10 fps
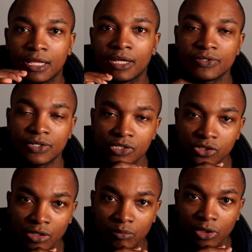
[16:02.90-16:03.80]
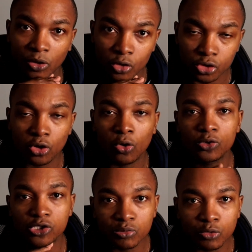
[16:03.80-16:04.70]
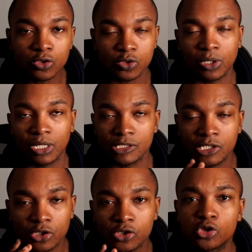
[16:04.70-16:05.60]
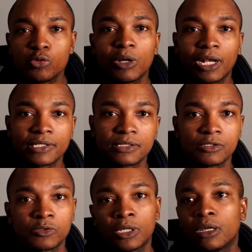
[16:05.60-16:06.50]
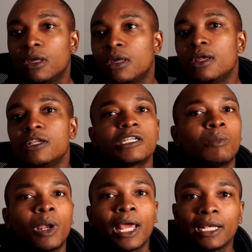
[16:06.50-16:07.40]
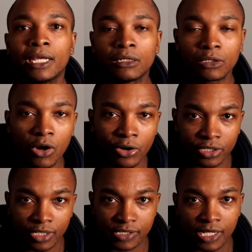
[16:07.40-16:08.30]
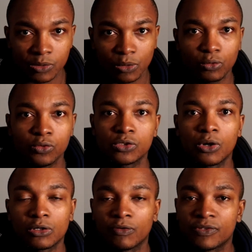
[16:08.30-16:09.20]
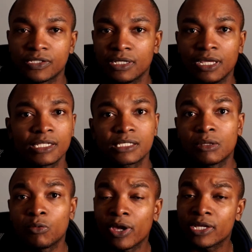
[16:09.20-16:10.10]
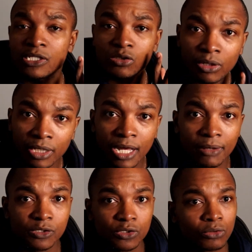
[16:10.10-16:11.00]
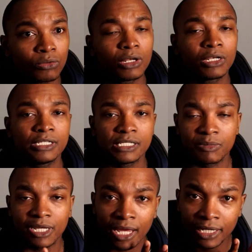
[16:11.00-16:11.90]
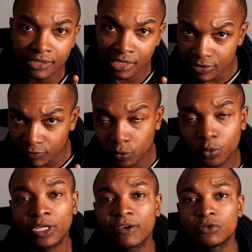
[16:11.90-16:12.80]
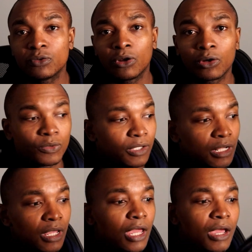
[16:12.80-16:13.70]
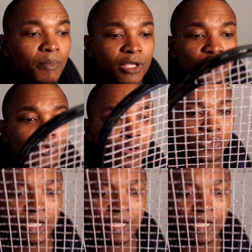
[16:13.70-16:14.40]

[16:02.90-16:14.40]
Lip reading: is that it's going to be a controlled, smooth swing. It's a super classical swing. Someone like Lionel Cardenas as well, who's got obviously, yes, the way his swing comes through and his mechanics and his footwork have to do a lot with it, but you also get